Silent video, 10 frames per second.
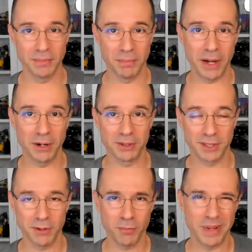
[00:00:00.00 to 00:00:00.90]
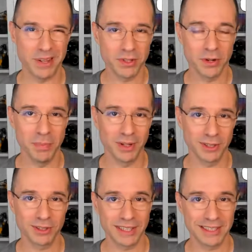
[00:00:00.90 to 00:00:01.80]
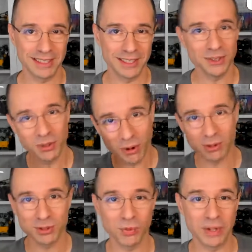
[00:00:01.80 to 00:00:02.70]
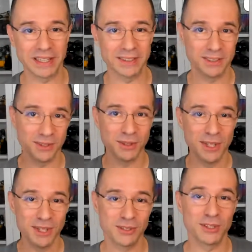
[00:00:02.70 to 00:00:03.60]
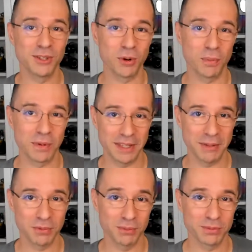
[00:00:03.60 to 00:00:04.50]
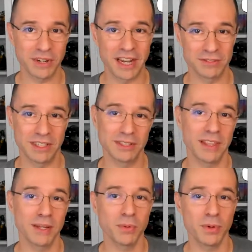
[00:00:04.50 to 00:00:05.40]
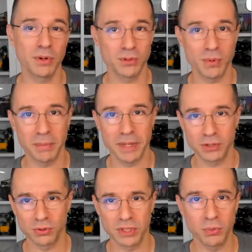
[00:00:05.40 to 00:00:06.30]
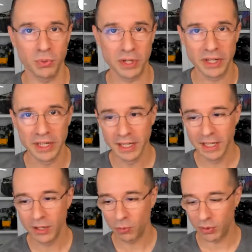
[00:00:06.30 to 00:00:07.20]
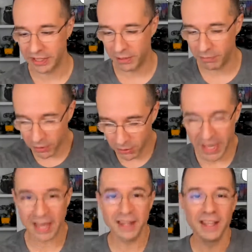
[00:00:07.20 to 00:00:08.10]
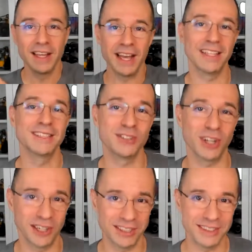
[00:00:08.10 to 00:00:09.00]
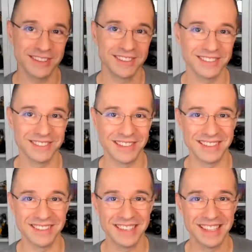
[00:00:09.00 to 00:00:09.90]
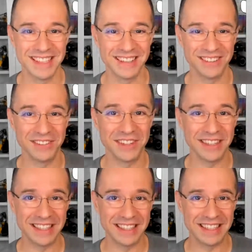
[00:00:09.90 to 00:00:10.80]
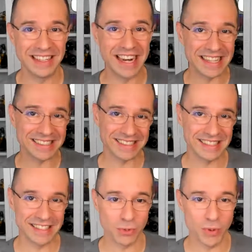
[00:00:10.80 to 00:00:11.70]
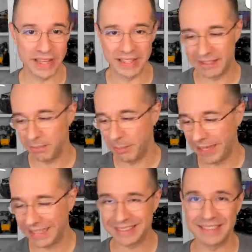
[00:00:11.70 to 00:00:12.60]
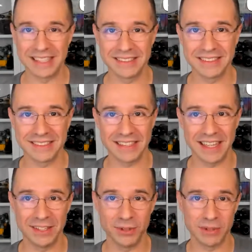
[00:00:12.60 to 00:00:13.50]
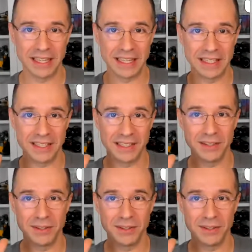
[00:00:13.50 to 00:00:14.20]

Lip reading: by yourself, but if they're built correctly, you're also willing to just incorporate them from scratch, right? So I think we also want to make sure that we're giving you that head start, right? Really nicely in a way that makes sense, and you can like